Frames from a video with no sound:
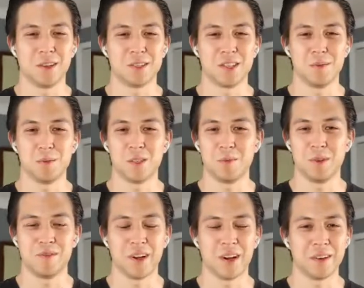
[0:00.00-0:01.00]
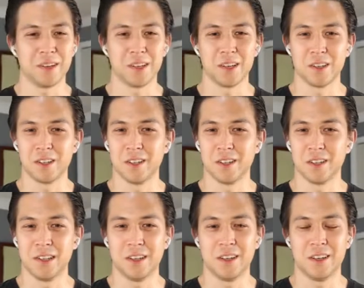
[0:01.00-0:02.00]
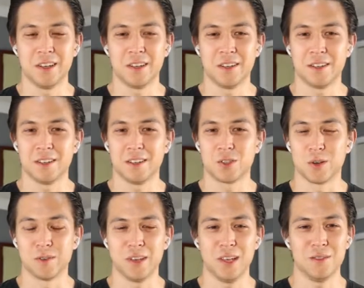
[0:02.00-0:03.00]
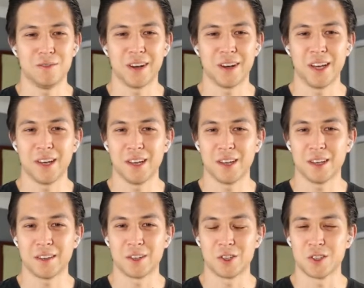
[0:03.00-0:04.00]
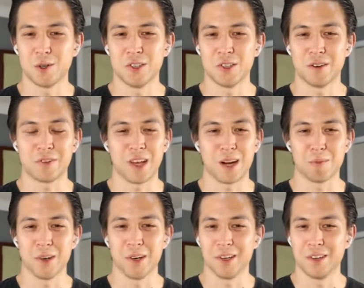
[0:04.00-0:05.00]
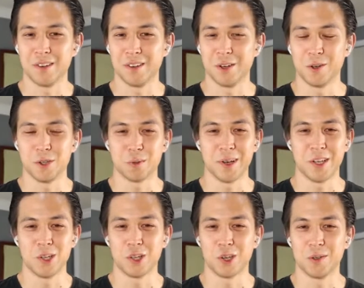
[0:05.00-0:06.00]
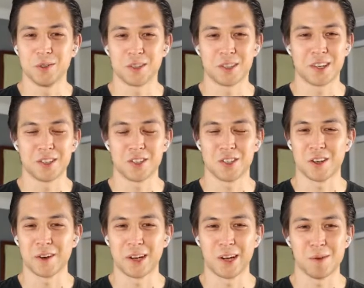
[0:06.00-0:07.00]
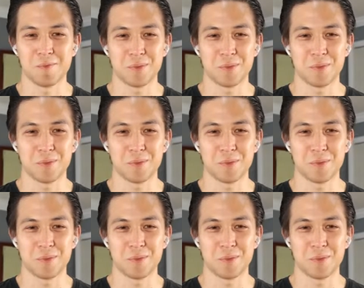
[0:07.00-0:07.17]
seems to be very little sort of infighting. There's no Jeff Cameron, no Jermaine Jones kind of stirring up